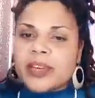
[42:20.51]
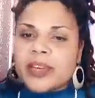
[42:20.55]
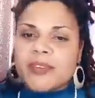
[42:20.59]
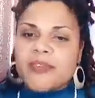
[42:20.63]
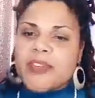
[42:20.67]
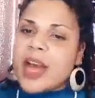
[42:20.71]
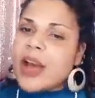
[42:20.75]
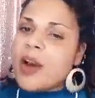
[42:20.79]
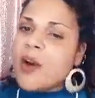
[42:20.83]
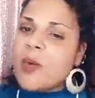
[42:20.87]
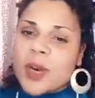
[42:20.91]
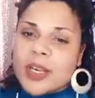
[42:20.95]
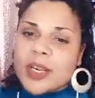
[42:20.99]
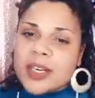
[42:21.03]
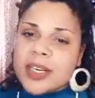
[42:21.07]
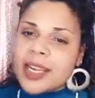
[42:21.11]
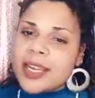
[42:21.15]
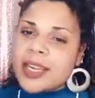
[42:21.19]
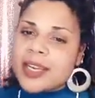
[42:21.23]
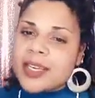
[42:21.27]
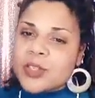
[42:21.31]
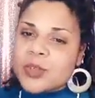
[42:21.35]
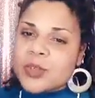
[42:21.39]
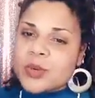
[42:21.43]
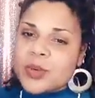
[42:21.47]
If I don't want
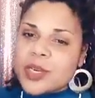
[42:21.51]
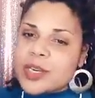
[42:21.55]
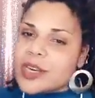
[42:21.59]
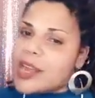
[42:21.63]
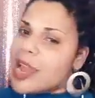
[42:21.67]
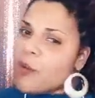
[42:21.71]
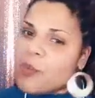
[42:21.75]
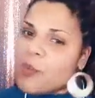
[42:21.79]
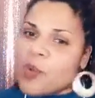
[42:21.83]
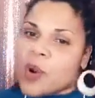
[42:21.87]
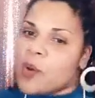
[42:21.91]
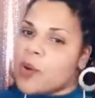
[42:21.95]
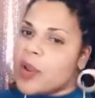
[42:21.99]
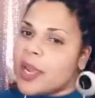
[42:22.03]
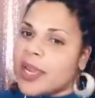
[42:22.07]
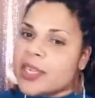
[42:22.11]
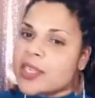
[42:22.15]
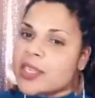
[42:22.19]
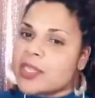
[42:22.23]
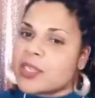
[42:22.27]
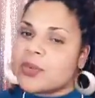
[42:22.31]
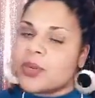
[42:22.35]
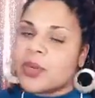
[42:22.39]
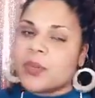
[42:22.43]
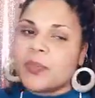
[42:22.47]
to answer it, I won't
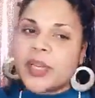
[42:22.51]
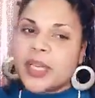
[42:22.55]
answer it.